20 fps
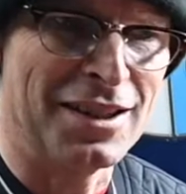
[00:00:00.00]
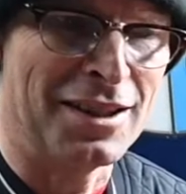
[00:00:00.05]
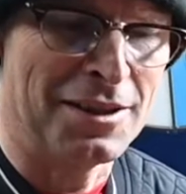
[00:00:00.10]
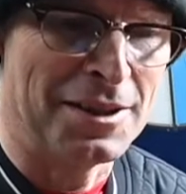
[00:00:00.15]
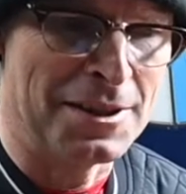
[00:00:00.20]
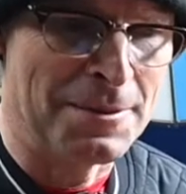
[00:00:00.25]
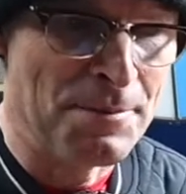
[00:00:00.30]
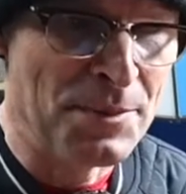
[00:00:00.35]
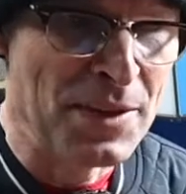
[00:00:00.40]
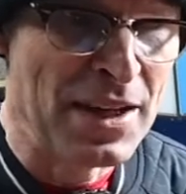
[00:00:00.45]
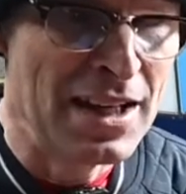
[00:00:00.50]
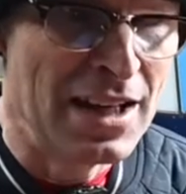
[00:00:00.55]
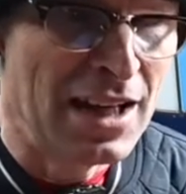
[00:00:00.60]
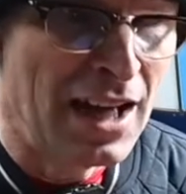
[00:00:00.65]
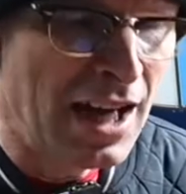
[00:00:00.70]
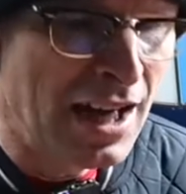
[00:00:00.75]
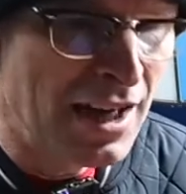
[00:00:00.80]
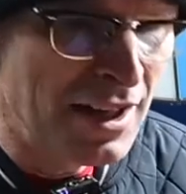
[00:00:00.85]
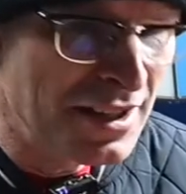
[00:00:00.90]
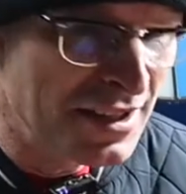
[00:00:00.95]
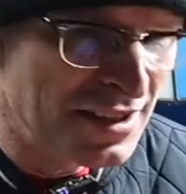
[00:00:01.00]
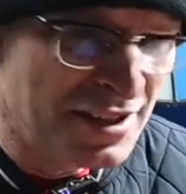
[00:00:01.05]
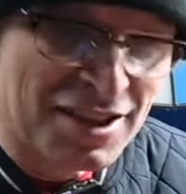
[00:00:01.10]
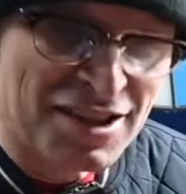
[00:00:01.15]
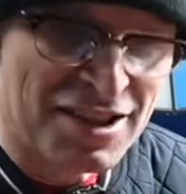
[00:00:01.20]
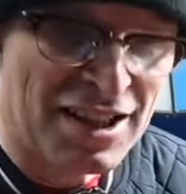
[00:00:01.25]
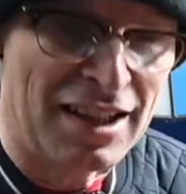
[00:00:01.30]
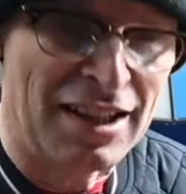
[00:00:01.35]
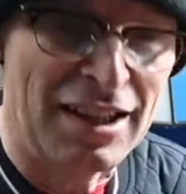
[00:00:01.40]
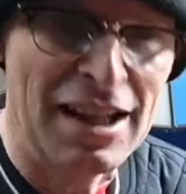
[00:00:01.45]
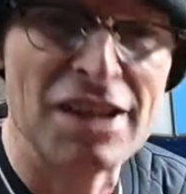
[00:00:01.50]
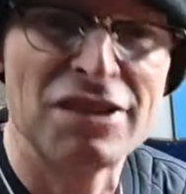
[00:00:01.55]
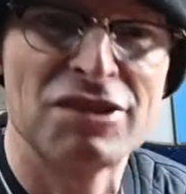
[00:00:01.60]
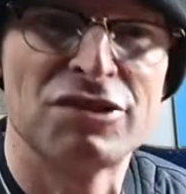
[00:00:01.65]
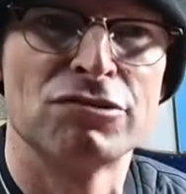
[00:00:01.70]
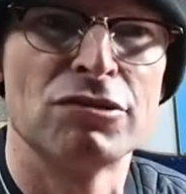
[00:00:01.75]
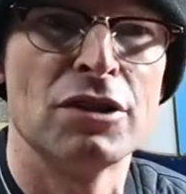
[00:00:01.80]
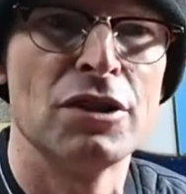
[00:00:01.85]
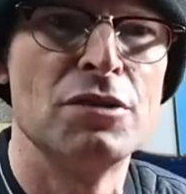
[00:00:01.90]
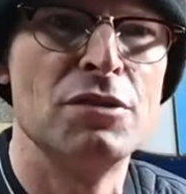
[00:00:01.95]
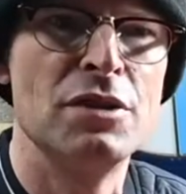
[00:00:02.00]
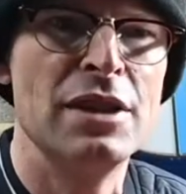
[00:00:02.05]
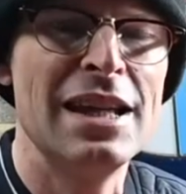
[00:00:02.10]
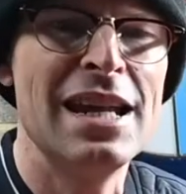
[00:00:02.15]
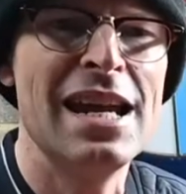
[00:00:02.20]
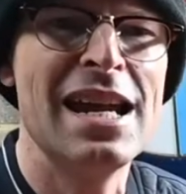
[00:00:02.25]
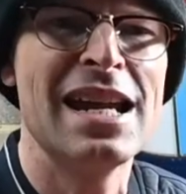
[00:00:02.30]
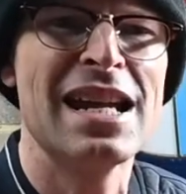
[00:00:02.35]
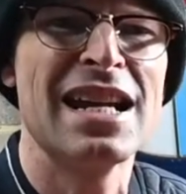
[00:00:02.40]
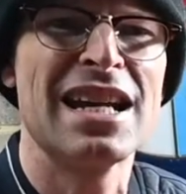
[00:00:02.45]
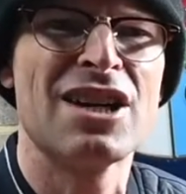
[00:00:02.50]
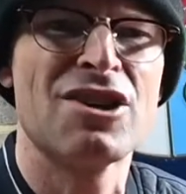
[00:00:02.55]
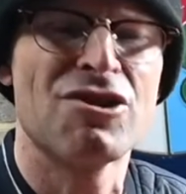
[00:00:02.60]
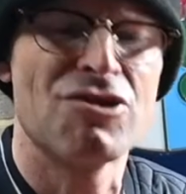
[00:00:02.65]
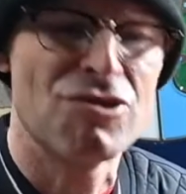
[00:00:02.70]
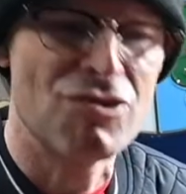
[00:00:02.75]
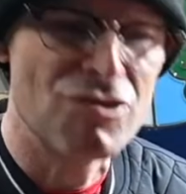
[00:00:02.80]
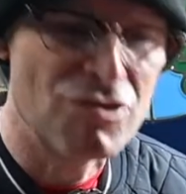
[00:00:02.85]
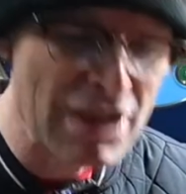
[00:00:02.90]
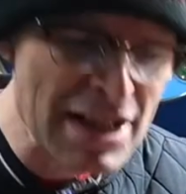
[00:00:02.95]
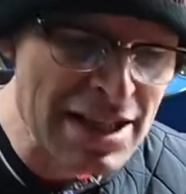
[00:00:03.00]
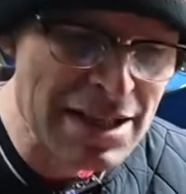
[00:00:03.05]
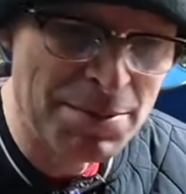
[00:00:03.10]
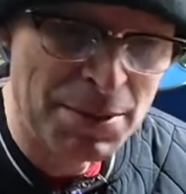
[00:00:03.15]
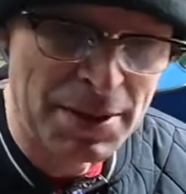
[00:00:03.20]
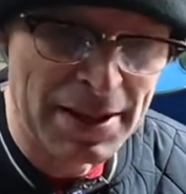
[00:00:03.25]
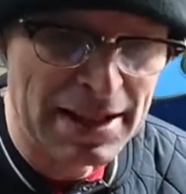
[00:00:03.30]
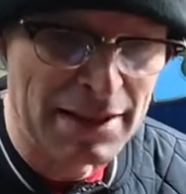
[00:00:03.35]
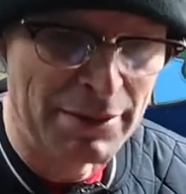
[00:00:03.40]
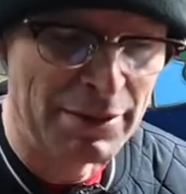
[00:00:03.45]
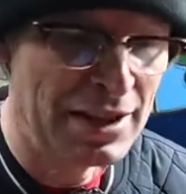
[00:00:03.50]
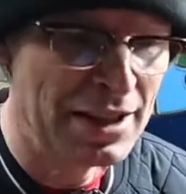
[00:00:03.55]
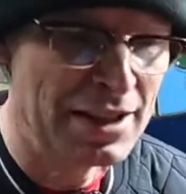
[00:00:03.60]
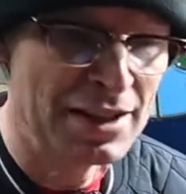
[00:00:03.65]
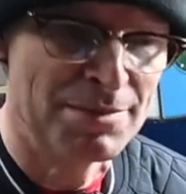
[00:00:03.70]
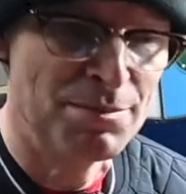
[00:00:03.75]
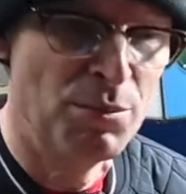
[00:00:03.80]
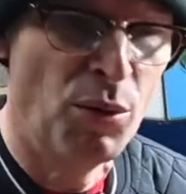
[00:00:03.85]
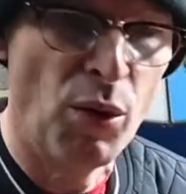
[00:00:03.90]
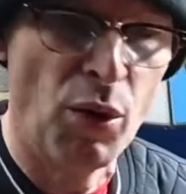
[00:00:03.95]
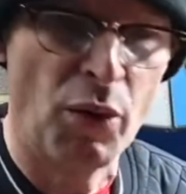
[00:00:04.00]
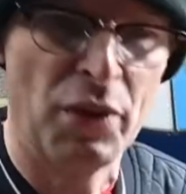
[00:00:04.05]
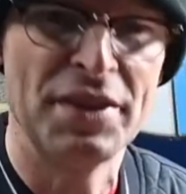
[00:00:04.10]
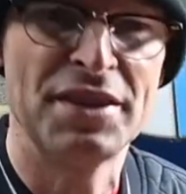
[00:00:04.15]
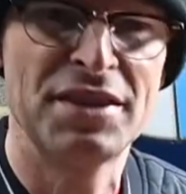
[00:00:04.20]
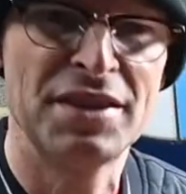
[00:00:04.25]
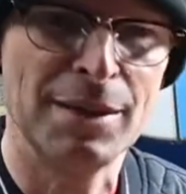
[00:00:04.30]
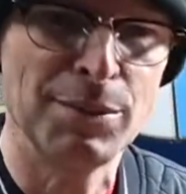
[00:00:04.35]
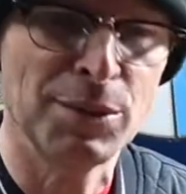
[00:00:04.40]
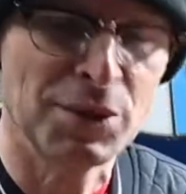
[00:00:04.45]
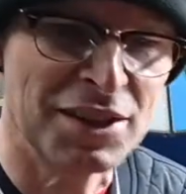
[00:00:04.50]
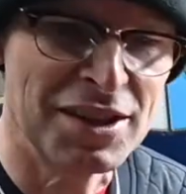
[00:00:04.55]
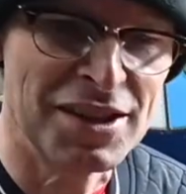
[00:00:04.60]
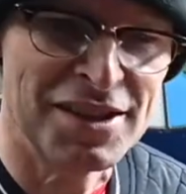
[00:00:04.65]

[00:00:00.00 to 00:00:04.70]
thing. The channel has grown incredibly. I mean, it's more than doubled in